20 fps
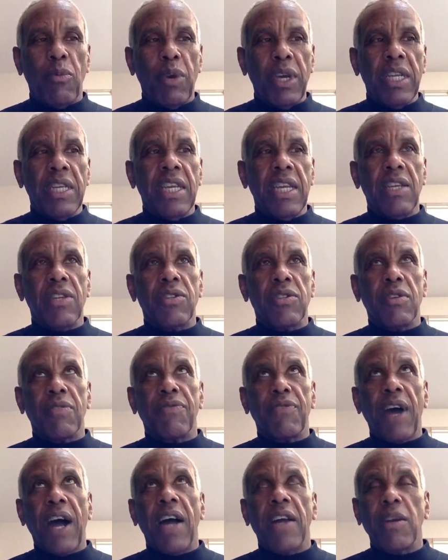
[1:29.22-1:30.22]
We needed
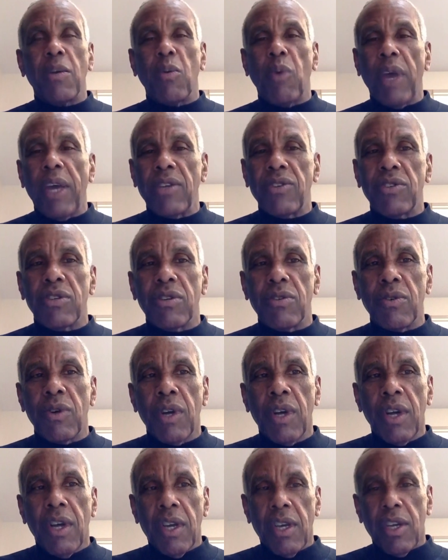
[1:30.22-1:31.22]
to find a way
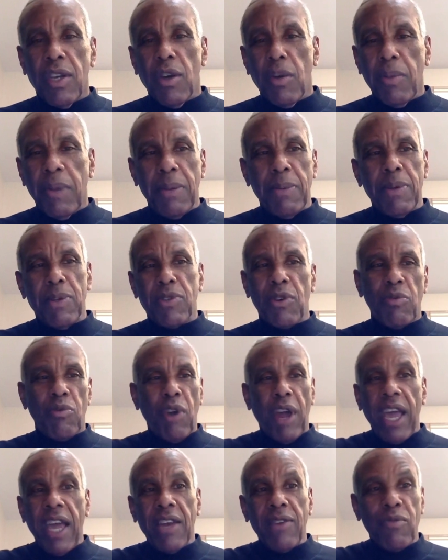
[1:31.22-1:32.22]
to, you know, maybe
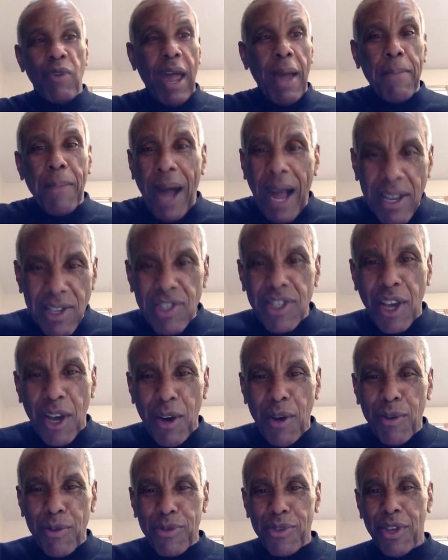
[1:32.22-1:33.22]
saran wrap
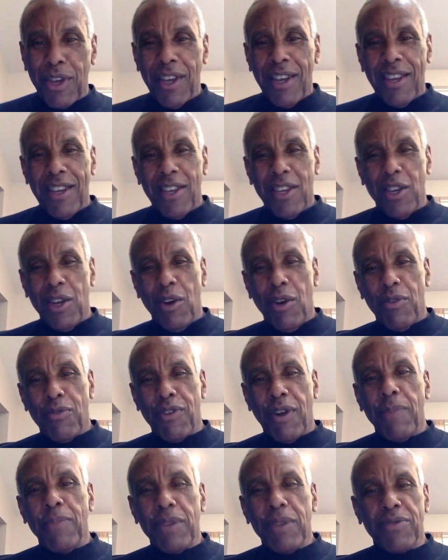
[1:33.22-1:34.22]
ourselves, you
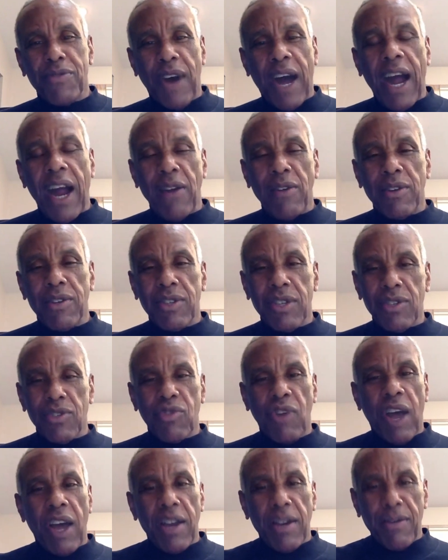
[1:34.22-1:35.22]
know, from this virus
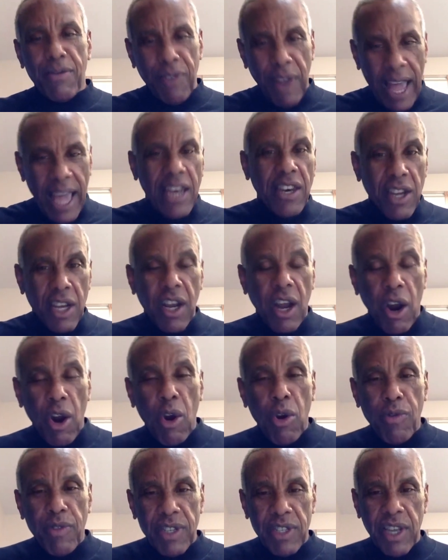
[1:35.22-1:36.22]
and try to flatten the
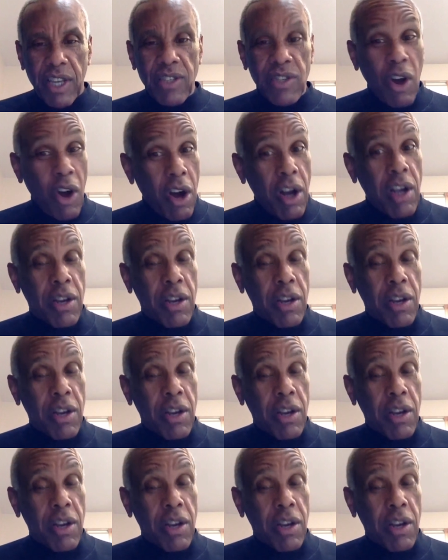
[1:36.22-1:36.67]
curve as they talk